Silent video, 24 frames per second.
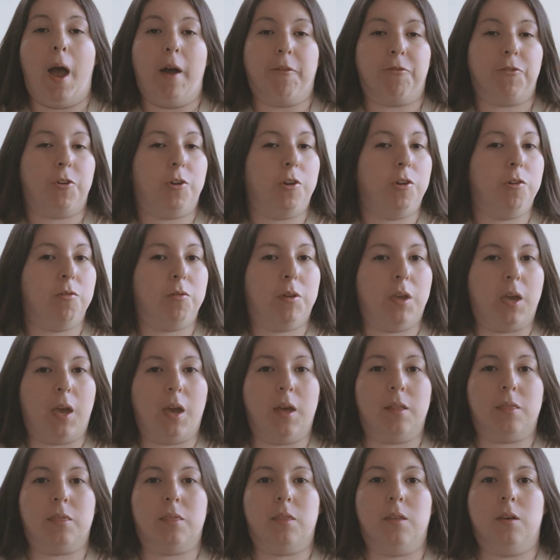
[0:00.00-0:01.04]
After you
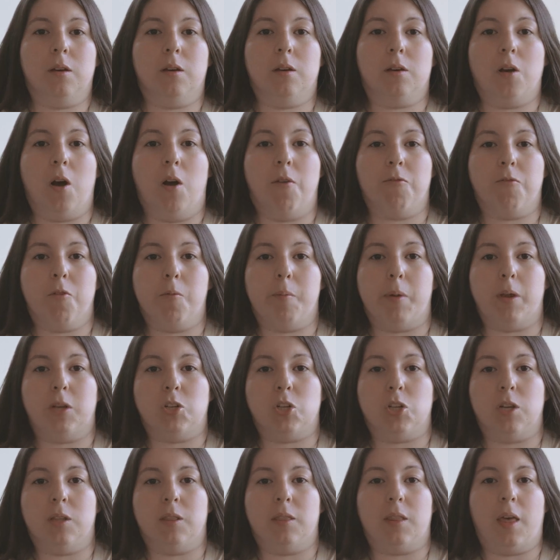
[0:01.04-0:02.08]
get the
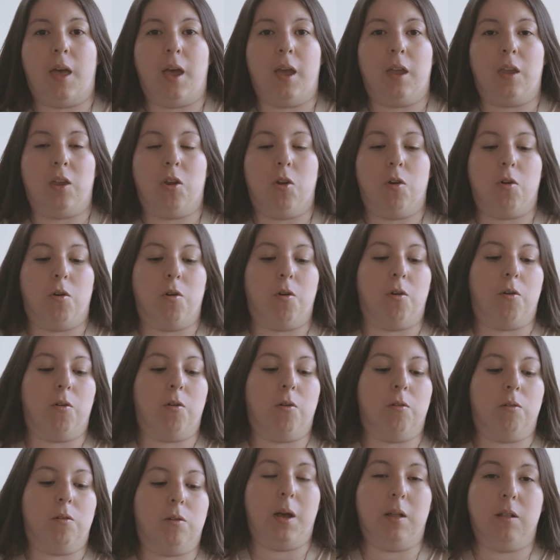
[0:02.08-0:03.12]
confirmation that
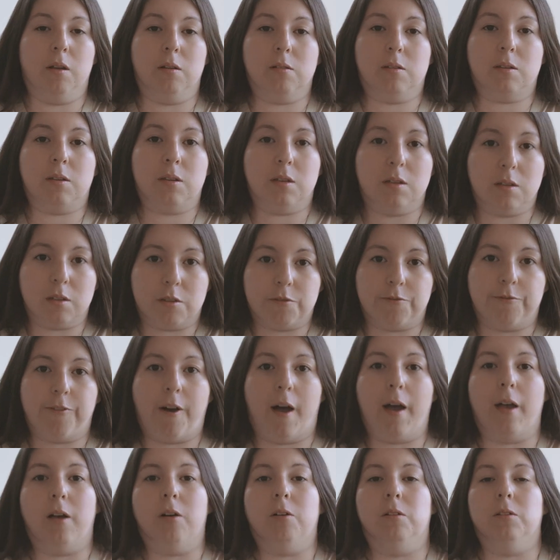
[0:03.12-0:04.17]
your LLC is
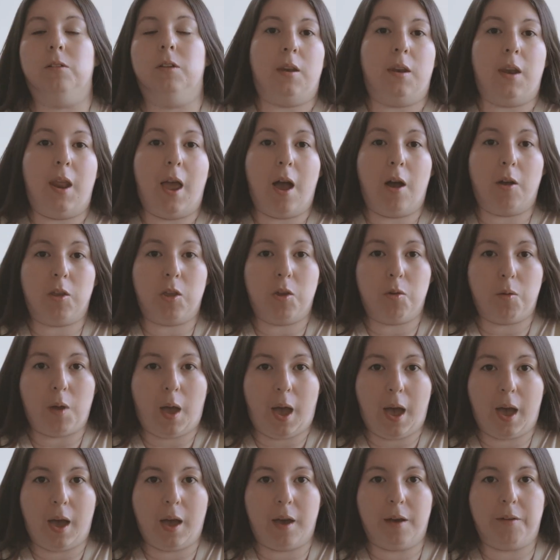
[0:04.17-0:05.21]
filed, now you
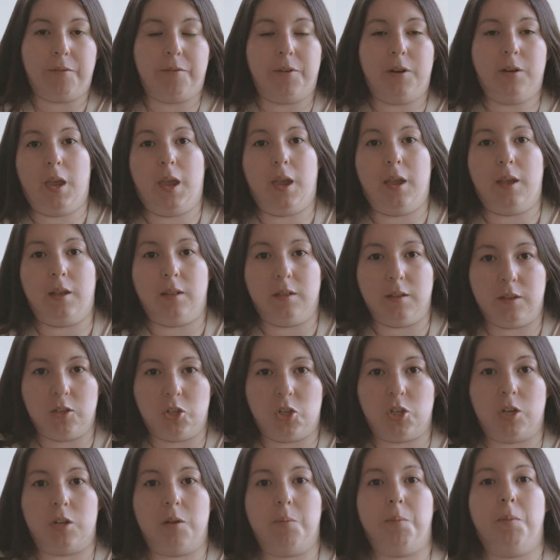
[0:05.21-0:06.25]
have a
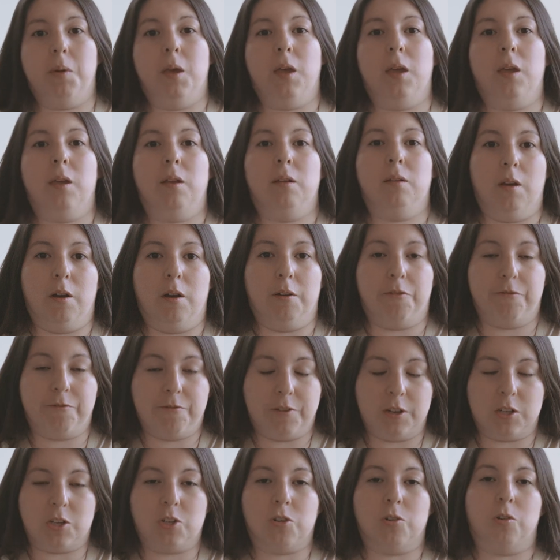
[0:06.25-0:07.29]
legitimate
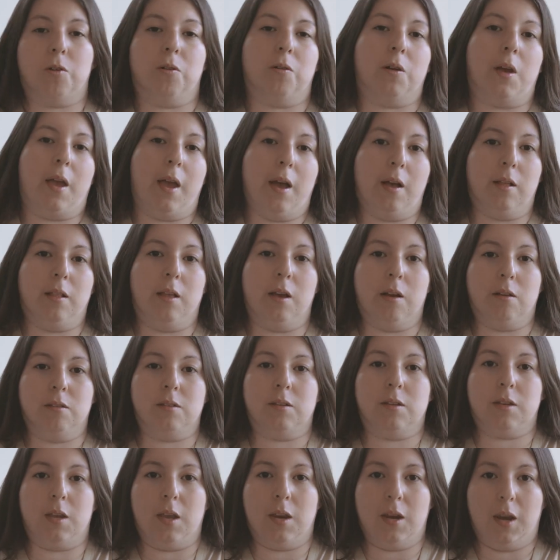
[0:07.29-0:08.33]
official
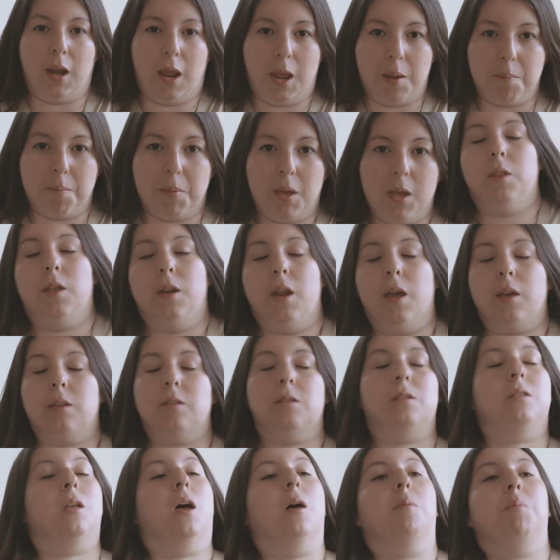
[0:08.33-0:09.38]
LLC name. The next
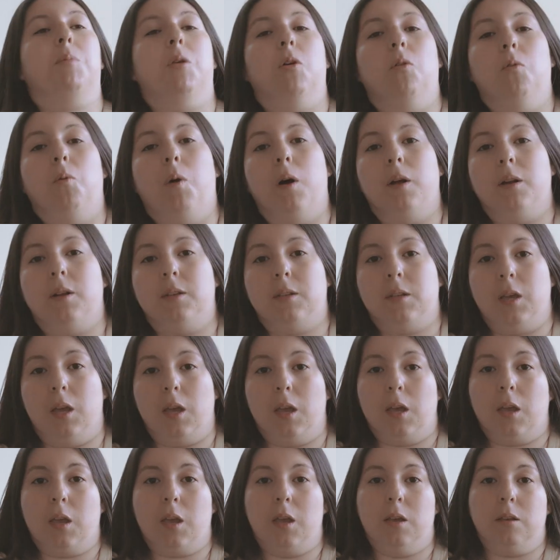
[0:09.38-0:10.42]
step you'll want to
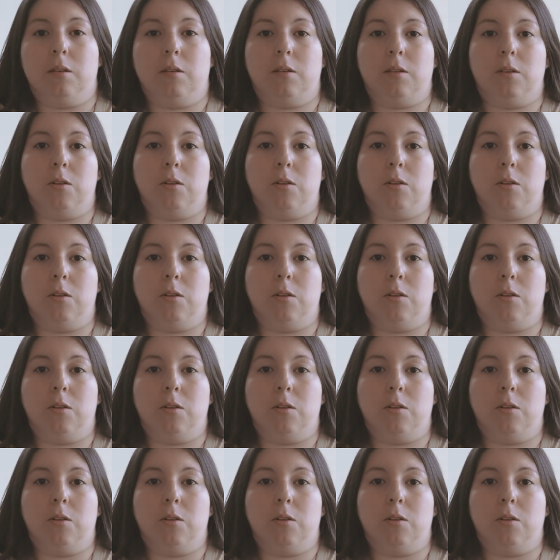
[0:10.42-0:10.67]
take is